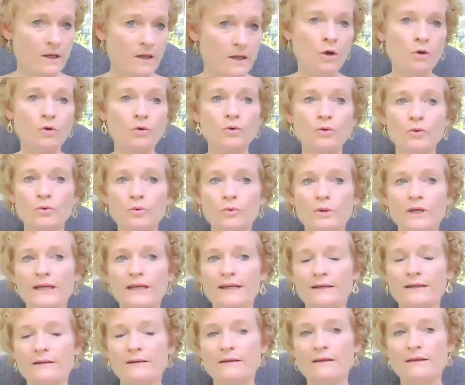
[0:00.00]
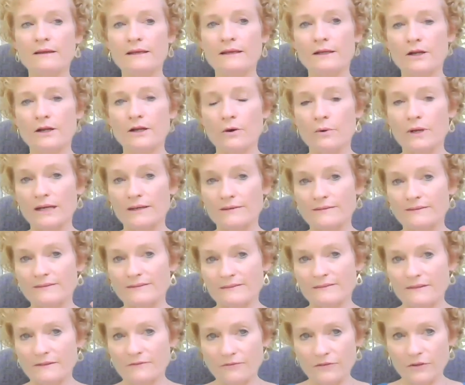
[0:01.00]
who in
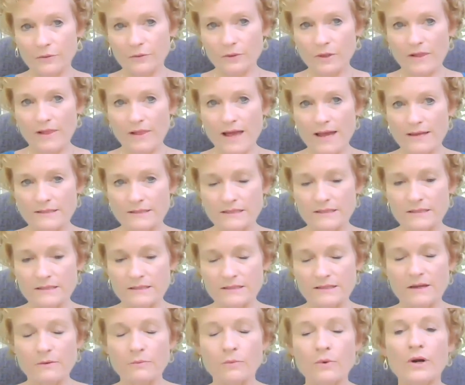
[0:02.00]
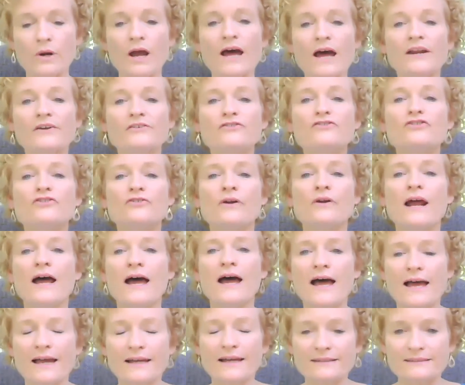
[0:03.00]
the few classes that were
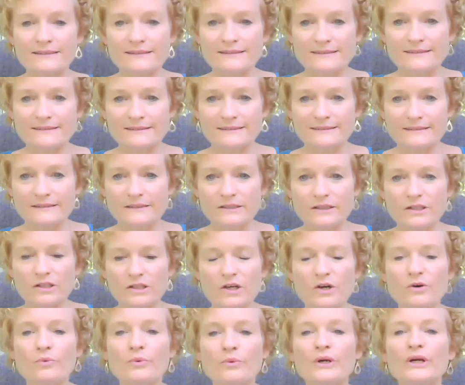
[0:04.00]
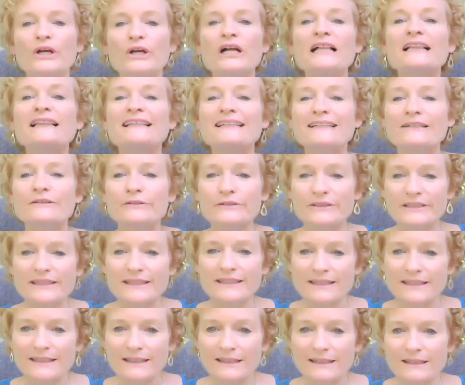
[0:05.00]
untracked were
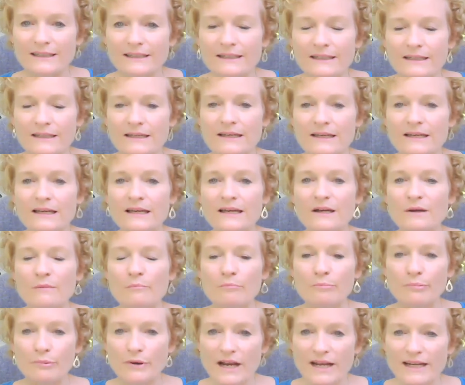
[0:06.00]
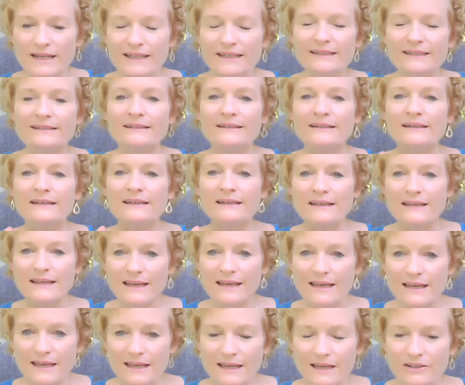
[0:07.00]
clearly bright,
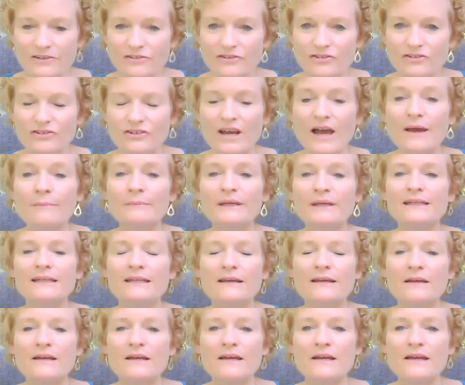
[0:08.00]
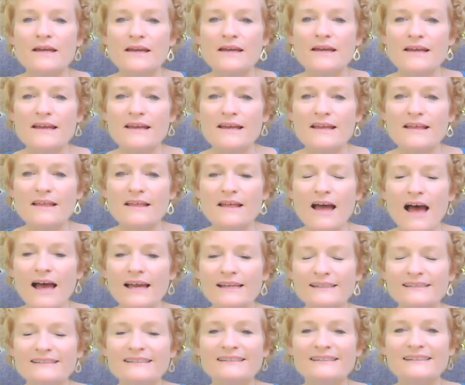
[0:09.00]
engaged. I mean,
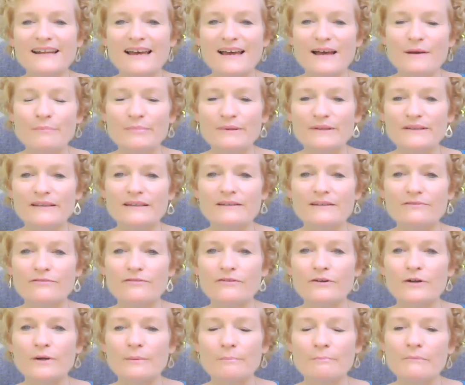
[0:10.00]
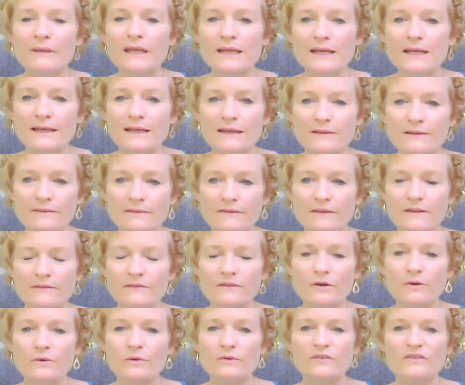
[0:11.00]
I did not believe for a minute that
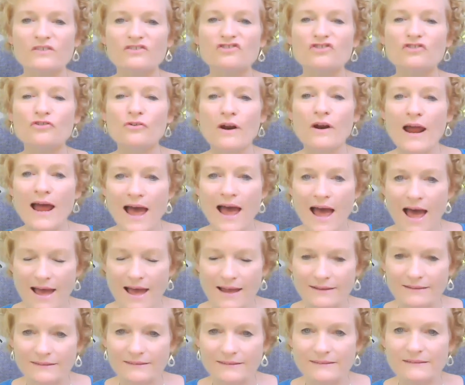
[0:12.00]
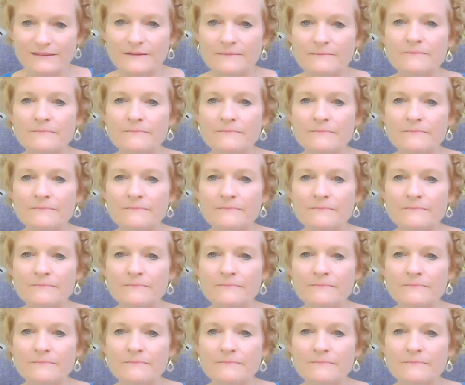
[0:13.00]
those tracks